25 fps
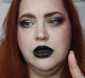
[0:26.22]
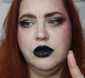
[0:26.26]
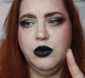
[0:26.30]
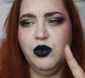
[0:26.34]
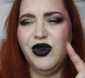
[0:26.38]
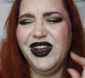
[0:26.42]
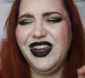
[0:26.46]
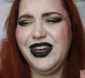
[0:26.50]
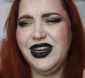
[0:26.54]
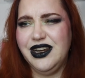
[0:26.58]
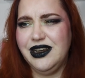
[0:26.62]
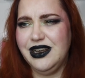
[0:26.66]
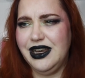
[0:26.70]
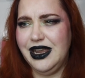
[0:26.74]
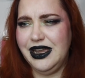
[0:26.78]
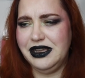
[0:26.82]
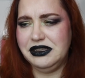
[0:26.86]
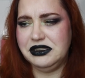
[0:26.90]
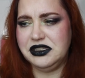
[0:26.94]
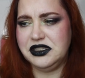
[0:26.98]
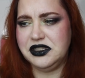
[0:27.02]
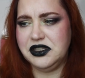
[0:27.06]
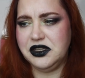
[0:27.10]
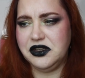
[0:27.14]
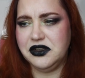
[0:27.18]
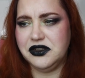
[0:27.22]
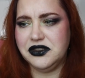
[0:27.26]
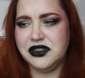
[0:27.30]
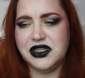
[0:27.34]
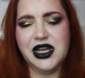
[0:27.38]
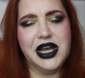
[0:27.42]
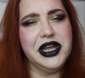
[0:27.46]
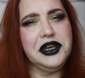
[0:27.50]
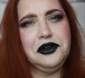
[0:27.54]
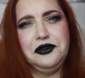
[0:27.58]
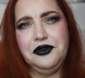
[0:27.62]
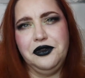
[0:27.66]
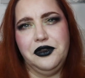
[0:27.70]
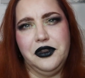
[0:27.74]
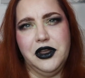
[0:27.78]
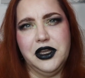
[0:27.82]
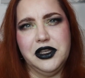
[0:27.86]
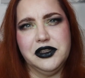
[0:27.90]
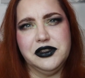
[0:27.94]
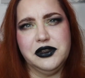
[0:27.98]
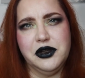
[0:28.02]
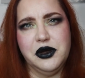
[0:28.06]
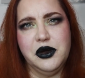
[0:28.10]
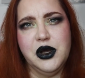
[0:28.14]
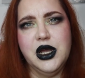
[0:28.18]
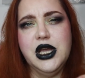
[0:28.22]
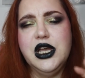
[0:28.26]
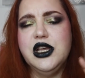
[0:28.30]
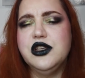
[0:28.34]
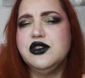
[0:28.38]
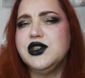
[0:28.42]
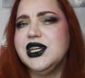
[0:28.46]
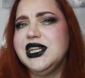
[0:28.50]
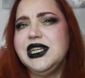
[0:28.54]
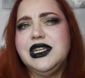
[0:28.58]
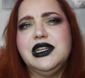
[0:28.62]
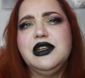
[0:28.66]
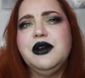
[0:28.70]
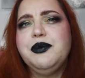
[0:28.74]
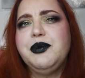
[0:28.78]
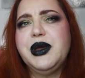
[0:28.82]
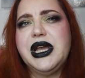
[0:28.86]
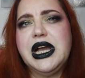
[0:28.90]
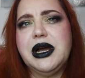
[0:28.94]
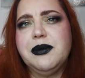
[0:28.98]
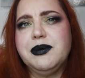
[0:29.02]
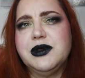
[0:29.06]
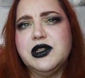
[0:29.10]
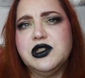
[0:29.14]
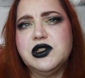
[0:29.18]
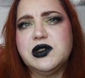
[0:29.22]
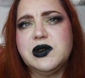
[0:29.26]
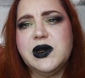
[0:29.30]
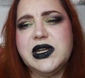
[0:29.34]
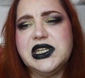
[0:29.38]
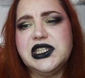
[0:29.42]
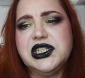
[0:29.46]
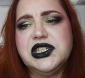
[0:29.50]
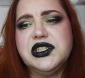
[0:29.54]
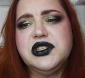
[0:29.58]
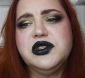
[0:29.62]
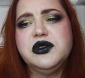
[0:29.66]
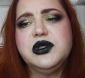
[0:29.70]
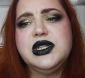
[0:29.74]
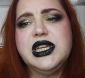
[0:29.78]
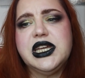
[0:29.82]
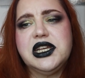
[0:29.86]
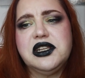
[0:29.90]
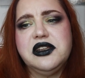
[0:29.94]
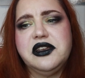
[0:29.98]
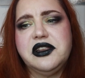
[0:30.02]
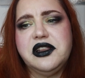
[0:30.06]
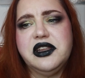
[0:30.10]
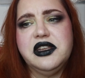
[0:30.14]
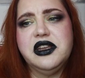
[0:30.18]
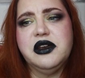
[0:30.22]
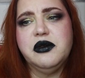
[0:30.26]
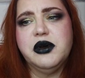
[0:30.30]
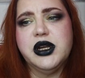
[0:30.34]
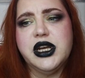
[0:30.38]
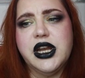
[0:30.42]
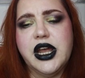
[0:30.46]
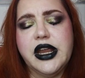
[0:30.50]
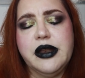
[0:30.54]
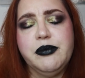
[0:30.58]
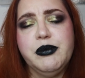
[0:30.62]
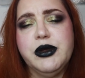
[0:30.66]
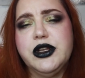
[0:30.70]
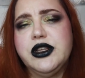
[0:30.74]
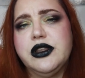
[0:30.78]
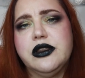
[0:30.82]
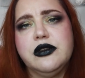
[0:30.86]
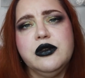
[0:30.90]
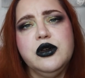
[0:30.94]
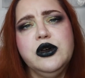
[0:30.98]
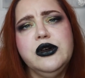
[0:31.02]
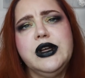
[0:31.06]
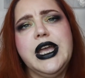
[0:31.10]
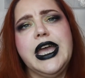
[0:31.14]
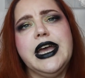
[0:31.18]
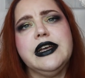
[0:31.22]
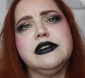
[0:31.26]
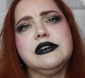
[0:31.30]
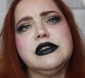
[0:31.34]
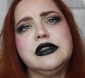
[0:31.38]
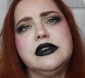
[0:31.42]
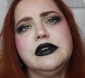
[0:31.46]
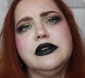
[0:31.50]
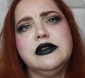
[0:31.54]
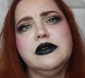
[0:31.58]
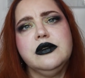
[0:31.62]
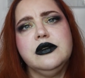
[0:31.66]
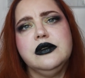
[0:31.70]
Were there nail stickers? I don't think so. So I did not pick up the scrunchies. So technically there were 9, but who cares?